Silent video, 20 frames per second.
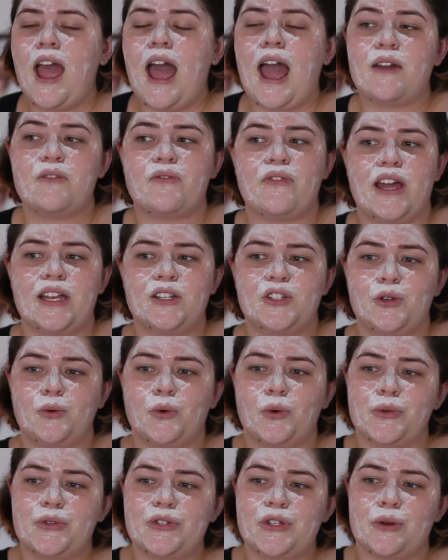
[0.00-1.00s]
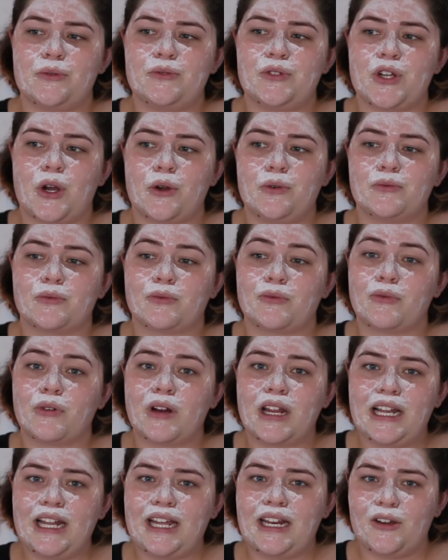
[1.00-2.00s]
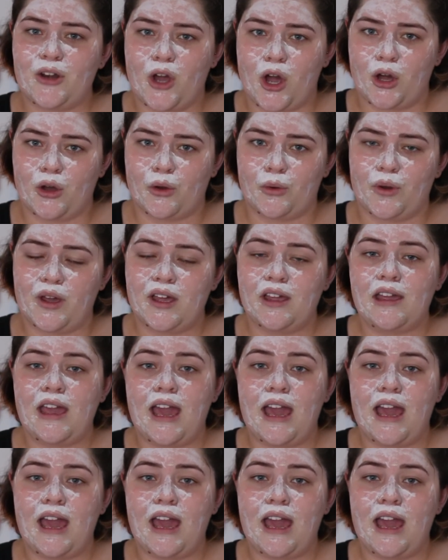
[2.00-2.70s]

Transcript: I find you also don't really know